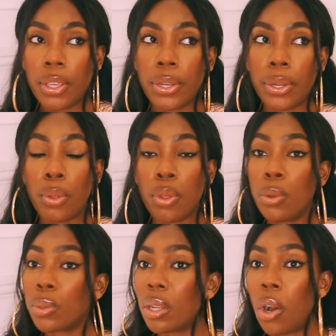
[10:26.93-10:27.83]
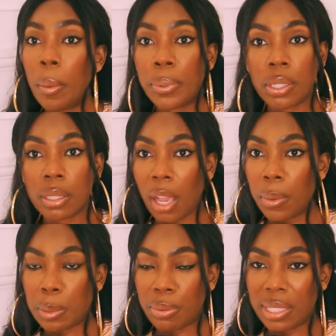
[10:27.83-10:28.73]
You know, those were the options I
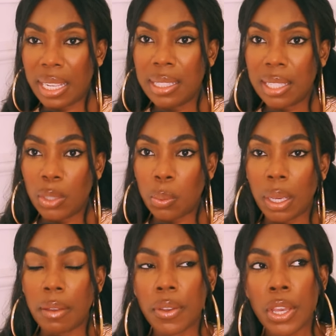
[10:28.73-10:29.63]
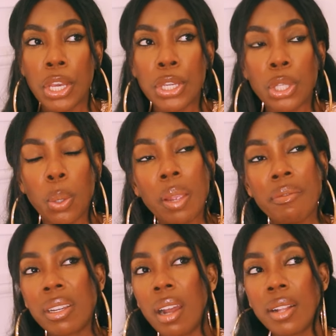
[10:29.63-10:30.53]
was presented with. So,
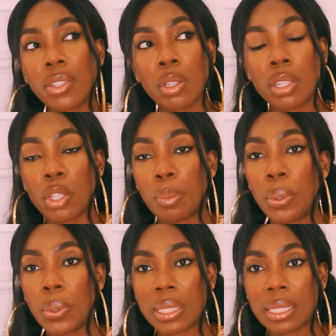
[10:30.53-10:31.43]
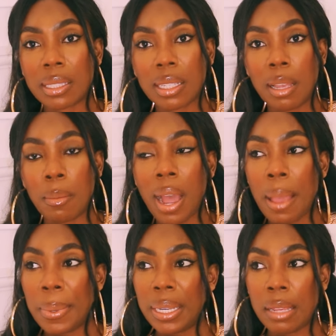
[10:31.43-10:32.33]
in regards to the support system,
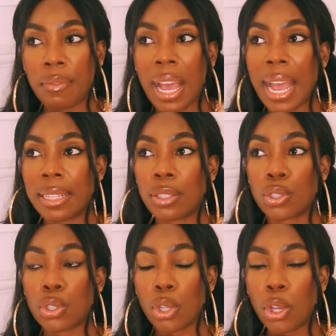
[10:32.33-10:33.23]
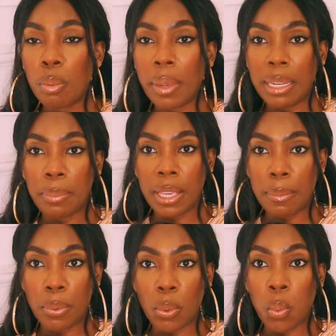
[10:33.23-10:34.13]
I believe I had so many
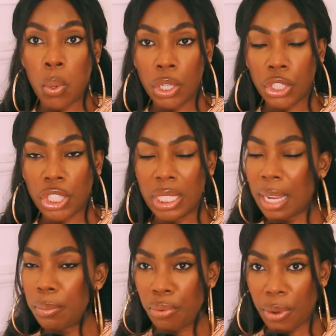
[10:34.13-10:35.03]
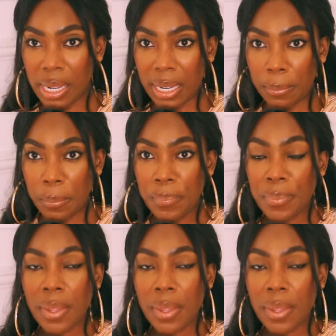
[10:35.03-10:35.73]
people watching and praying.